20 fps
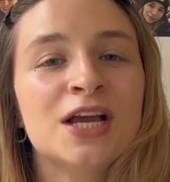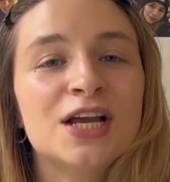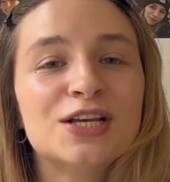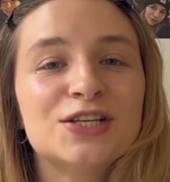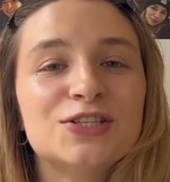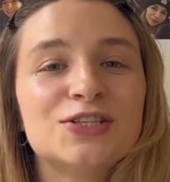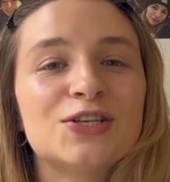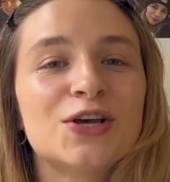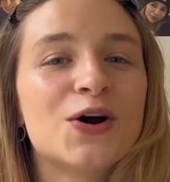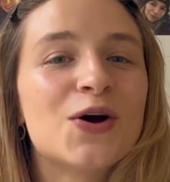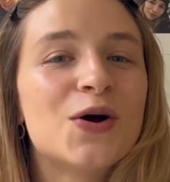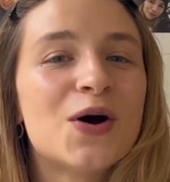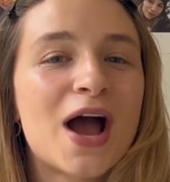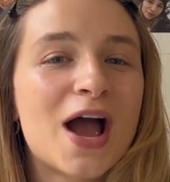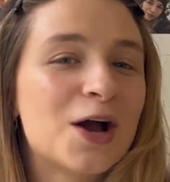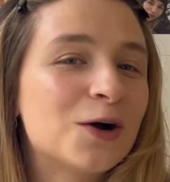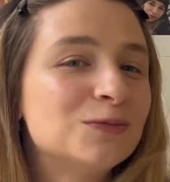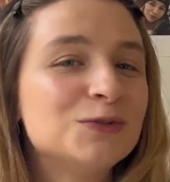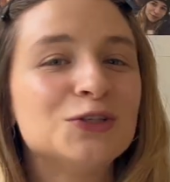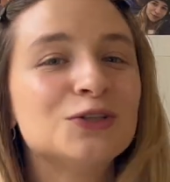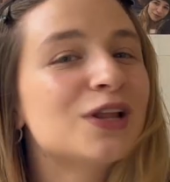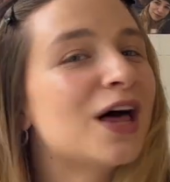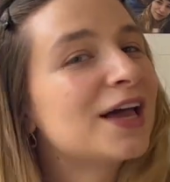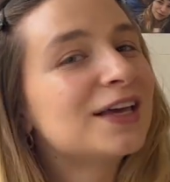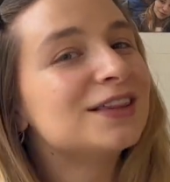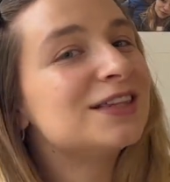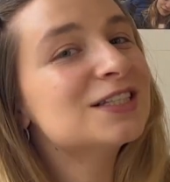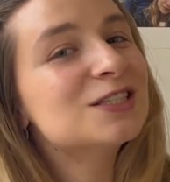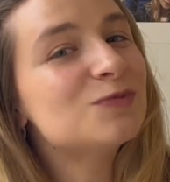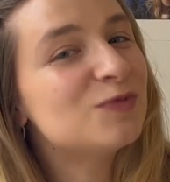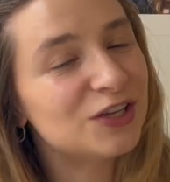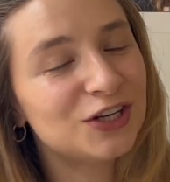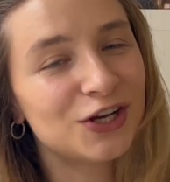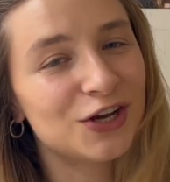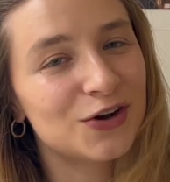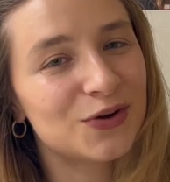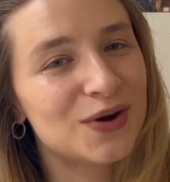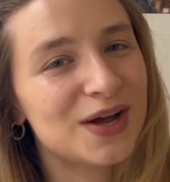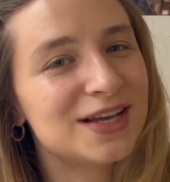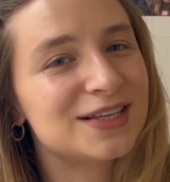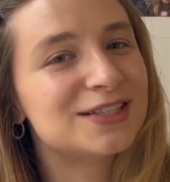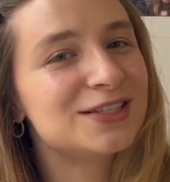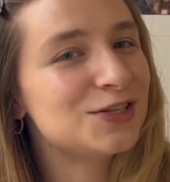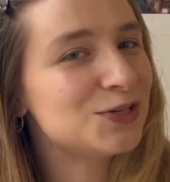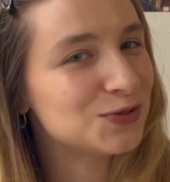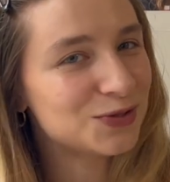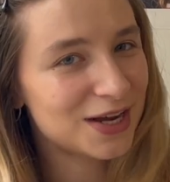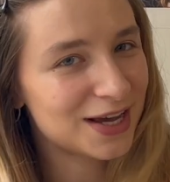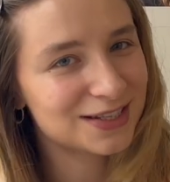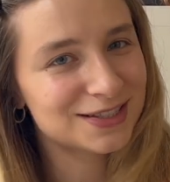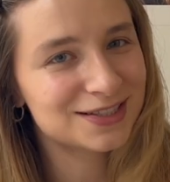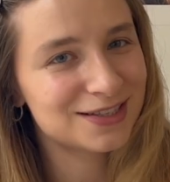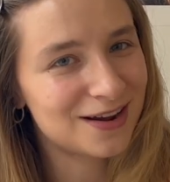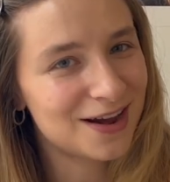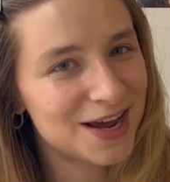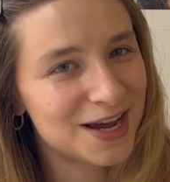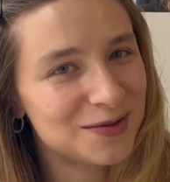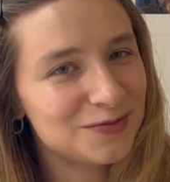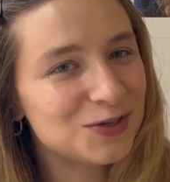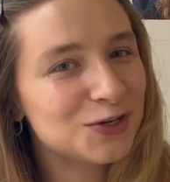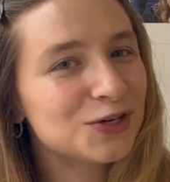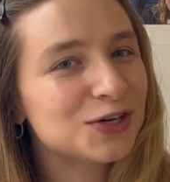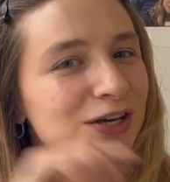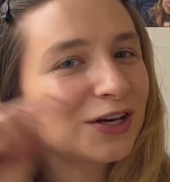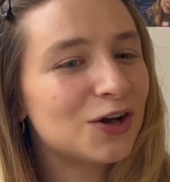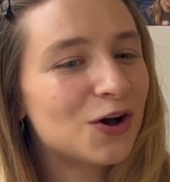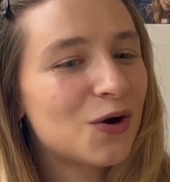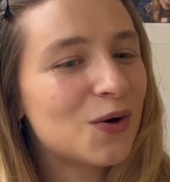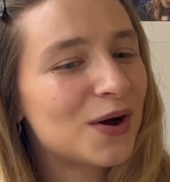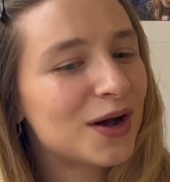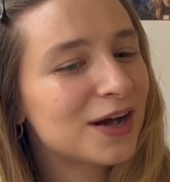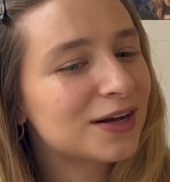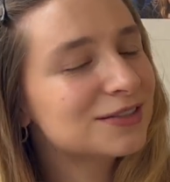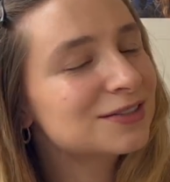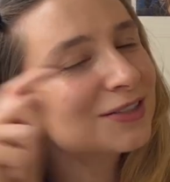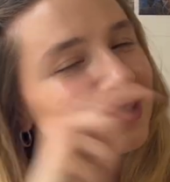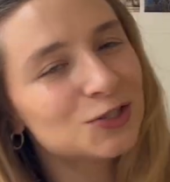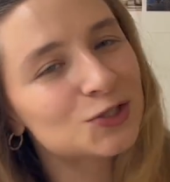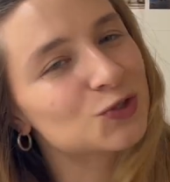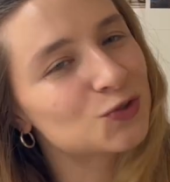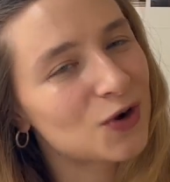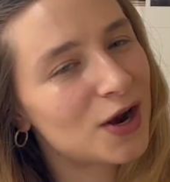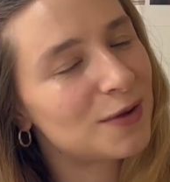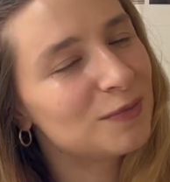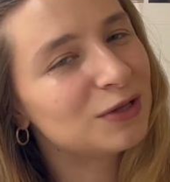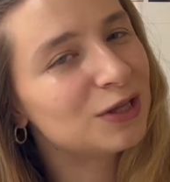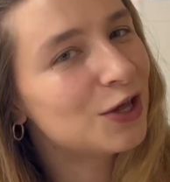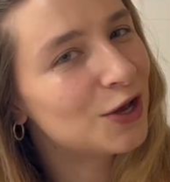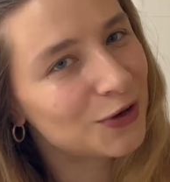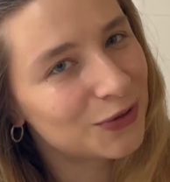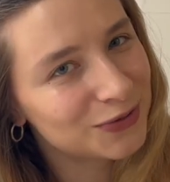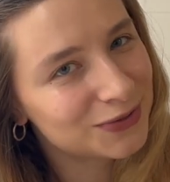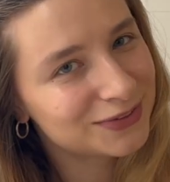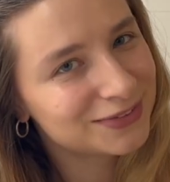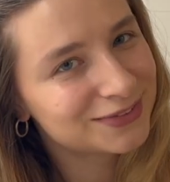So I hope you like this video and see you next time. You can go and subscribe below.